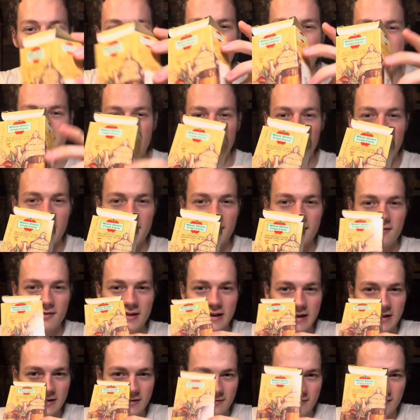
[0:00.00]
That
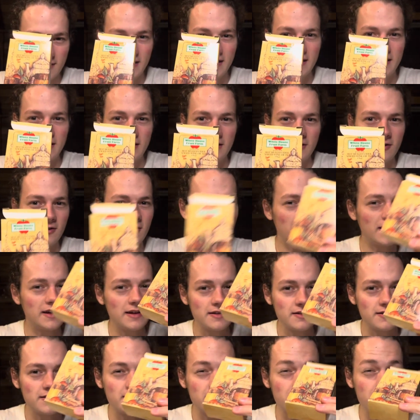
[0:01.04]
right here
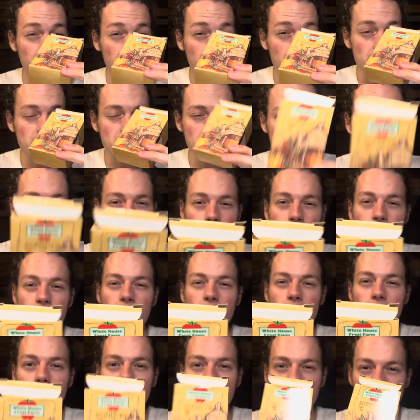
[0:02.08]
is the
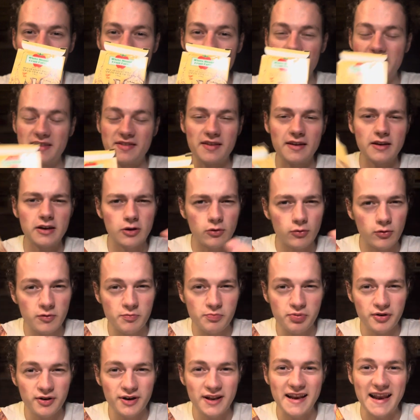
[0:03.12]
mull spice that you would
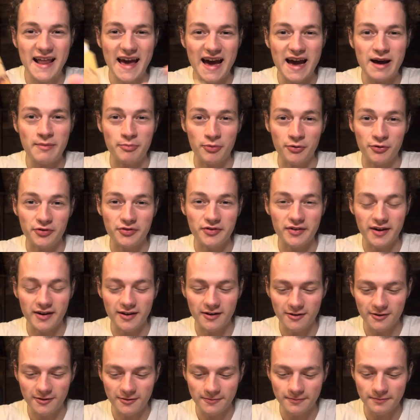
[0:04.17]
put in apple
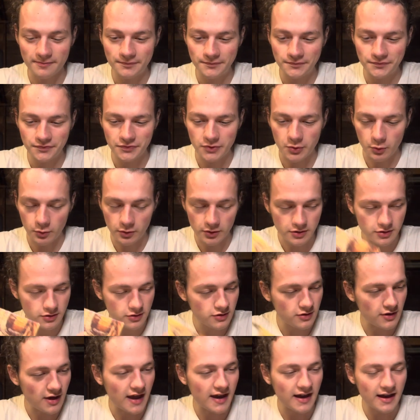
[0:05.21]
cider, which
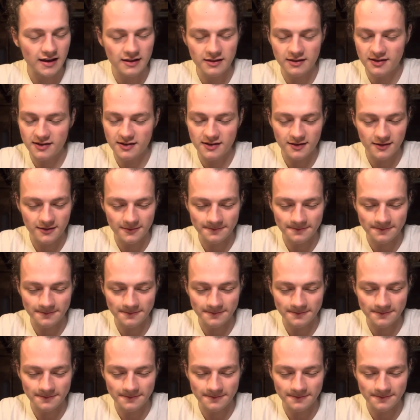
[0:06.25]
adds,